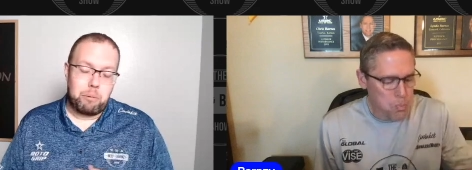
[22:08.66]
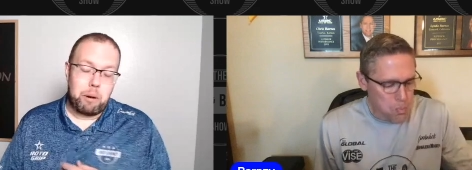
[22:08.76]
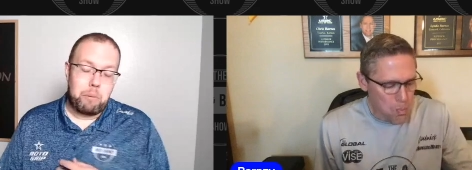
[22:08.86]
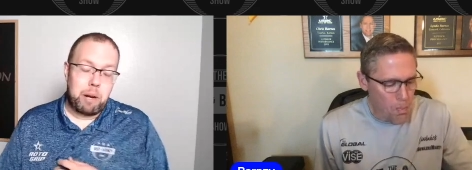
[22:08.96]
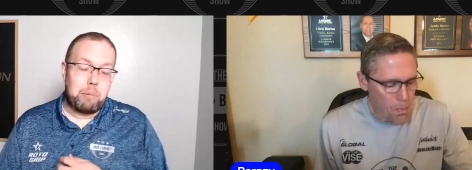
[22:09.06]

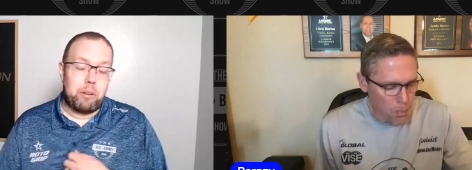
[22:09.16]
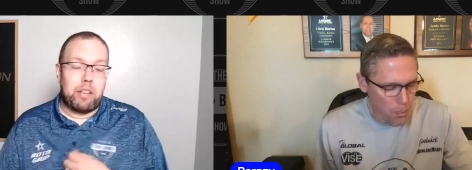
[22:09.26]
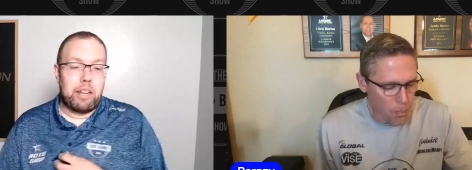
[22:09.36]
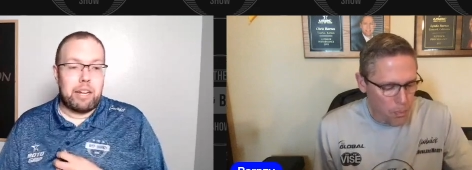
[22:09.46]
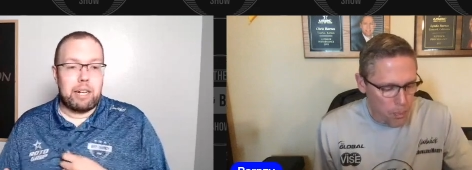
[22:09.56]
Speaker 1: went when he won
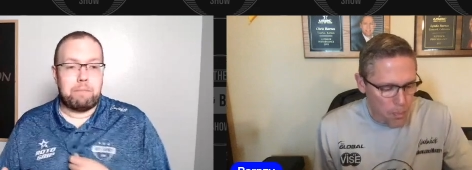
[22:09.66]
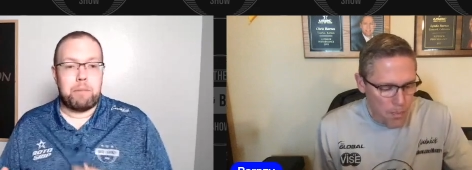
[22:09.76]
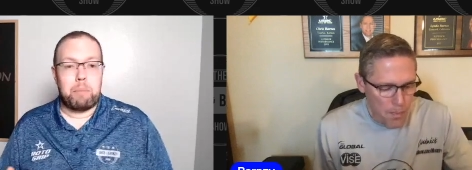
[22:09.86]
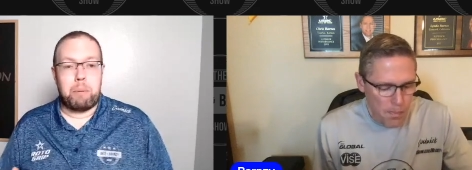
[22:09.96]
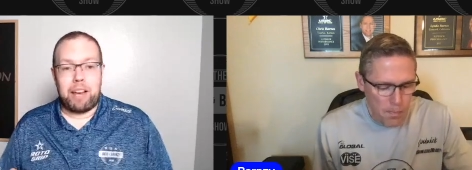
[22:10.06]
the um,
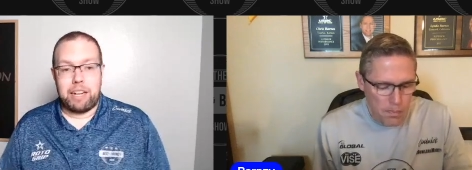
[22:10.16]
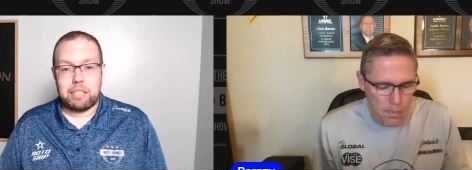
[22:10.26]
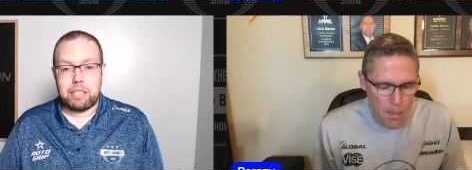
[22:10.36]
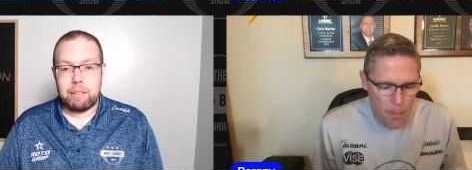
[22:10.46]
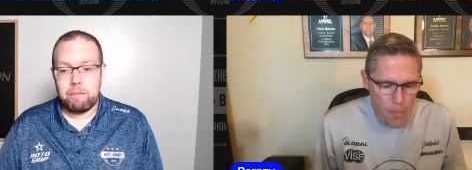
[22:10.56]
the
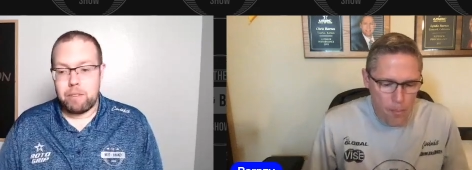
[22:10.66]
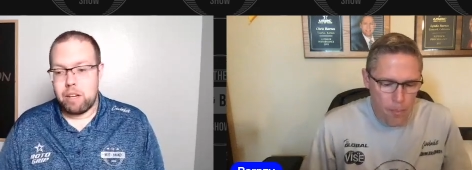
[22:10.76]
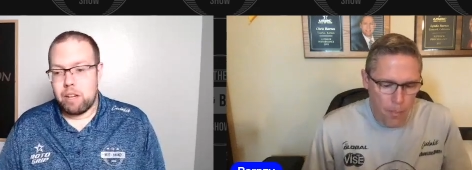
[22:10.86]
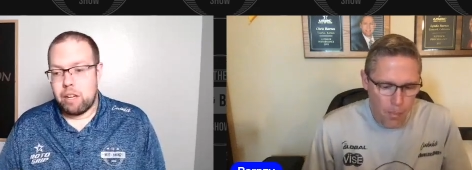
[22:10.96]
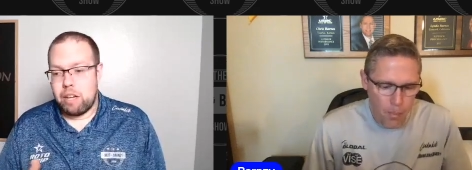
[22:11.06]
players
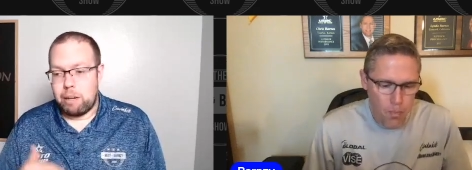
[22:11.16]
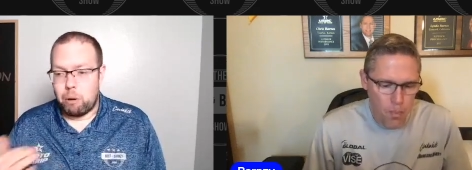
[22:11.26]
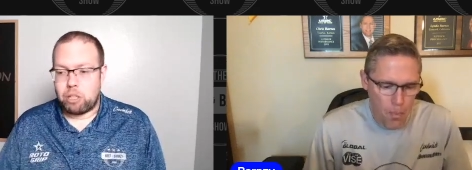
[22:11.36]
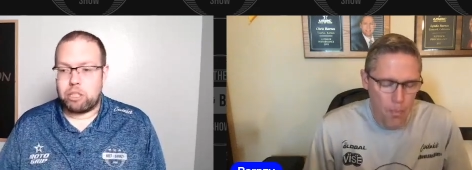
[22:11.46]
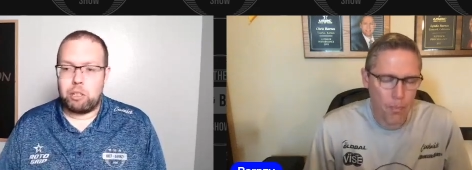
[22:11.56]
he
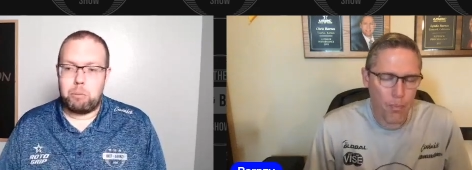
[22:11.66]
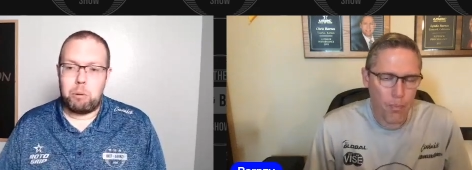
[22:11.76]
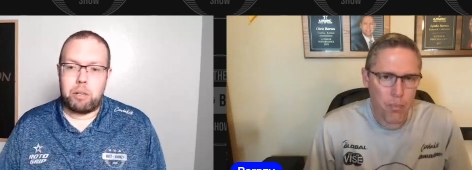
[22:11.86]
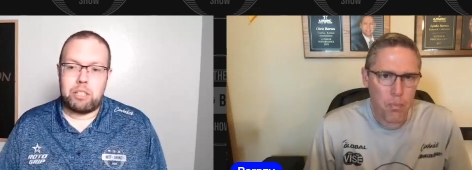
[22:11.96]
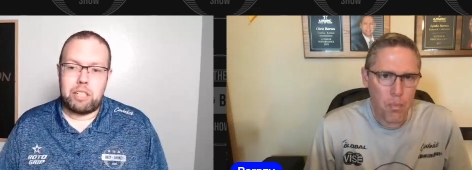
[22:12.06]
was the number
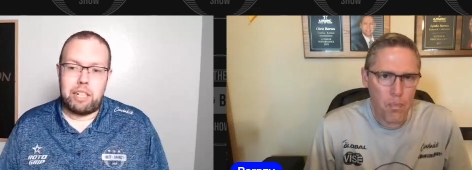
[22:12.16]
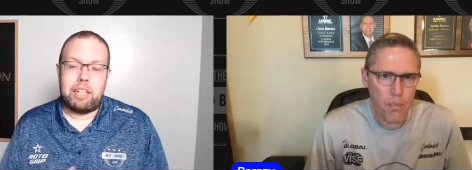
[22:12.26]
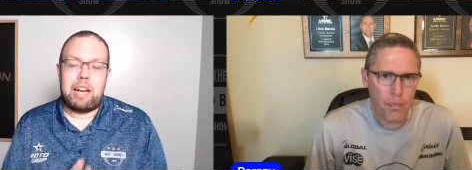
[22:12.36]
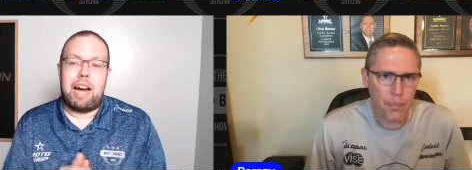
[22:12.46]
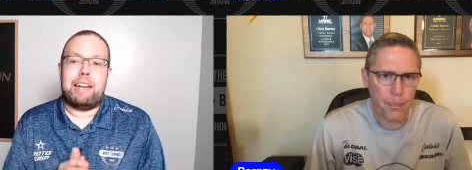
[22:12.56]
one
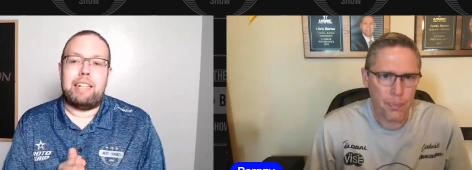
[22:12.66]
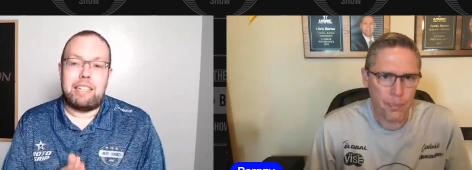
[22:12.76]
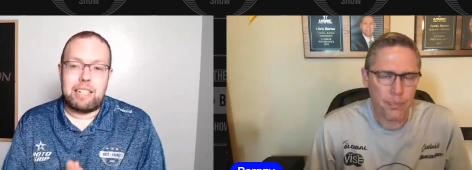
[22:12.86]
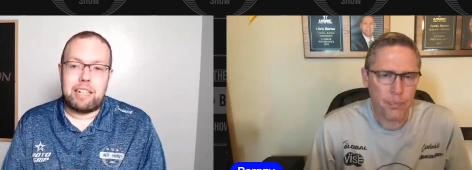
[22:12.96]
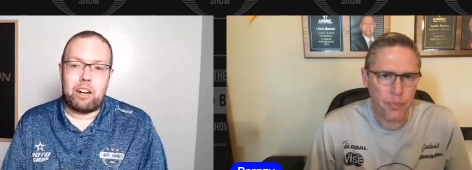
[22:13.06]
seed and he
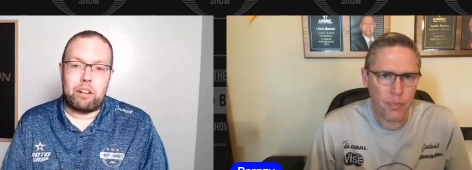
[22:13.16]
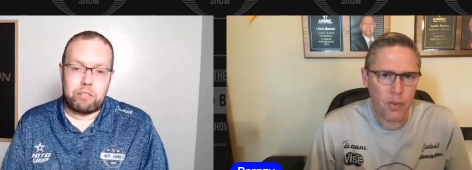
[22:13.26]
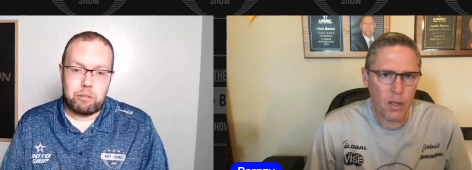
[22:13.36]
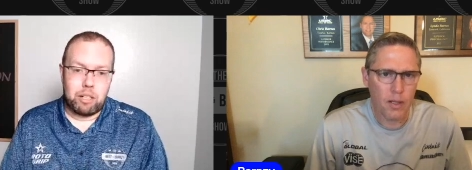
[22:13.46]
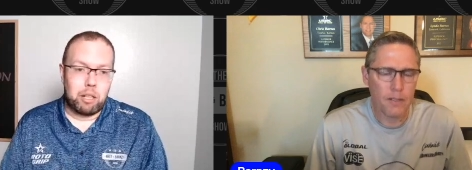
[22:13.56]
did get off
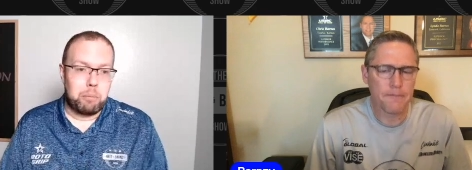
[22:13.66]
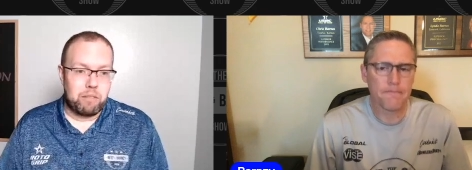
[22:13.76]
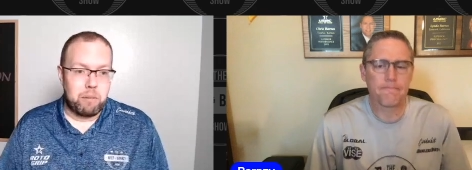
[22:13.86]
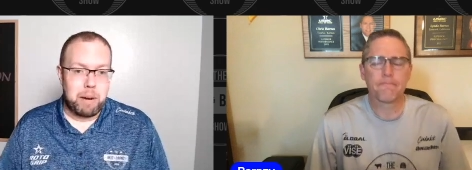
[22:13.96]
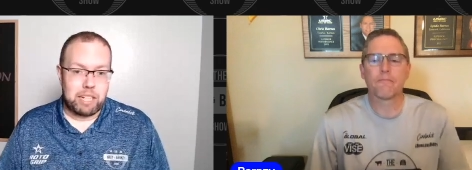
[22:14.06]
to a little bit
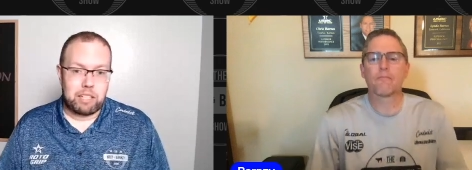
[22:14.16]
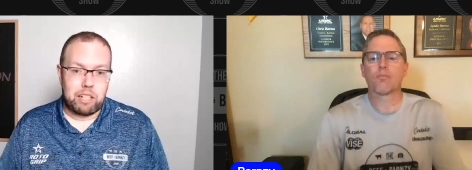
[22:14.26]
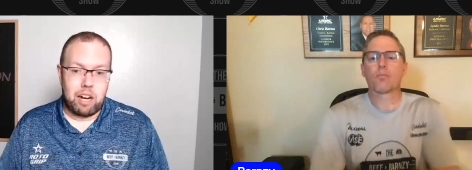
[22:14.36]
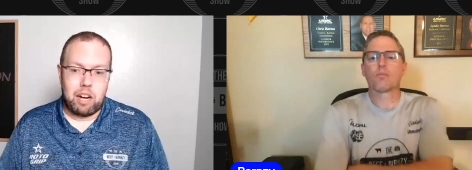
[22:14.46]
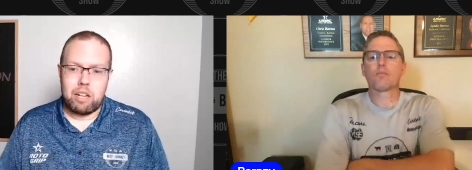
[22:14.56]
of a bad
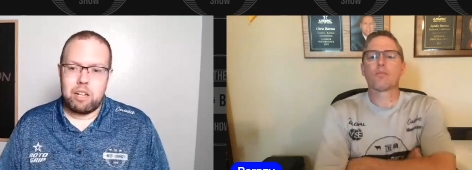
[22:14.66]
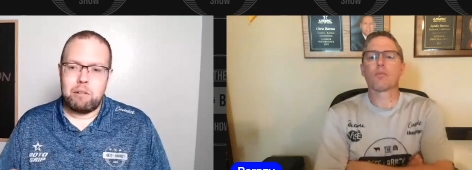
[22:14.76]
start.